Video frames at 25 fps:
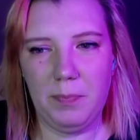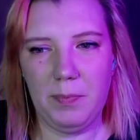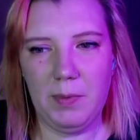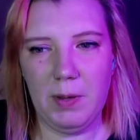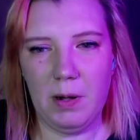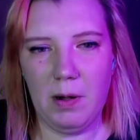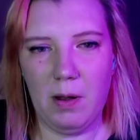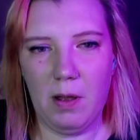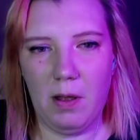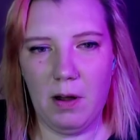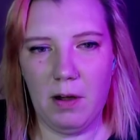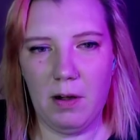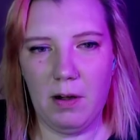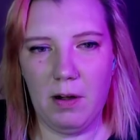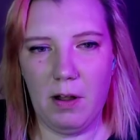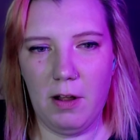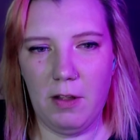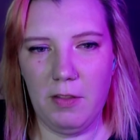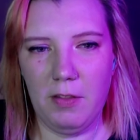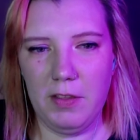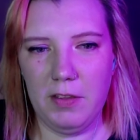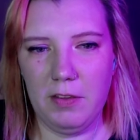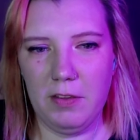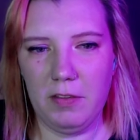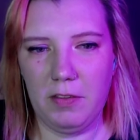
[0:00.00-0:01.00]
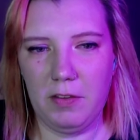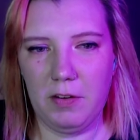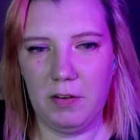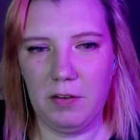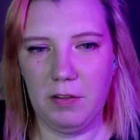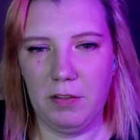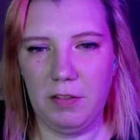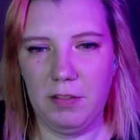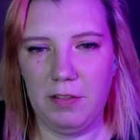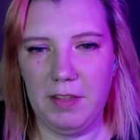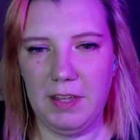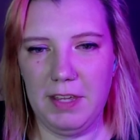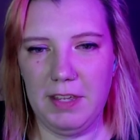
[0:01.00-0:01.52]
There are all these
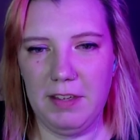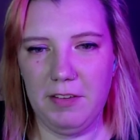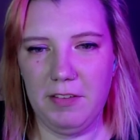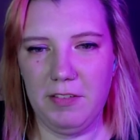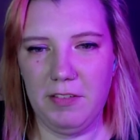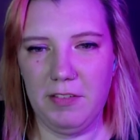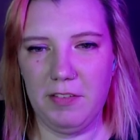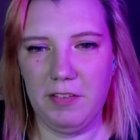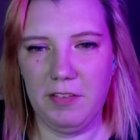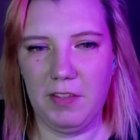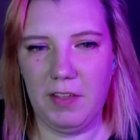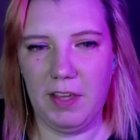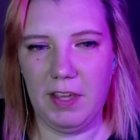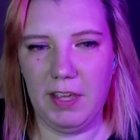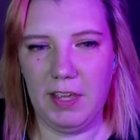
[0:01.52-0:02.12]
little things that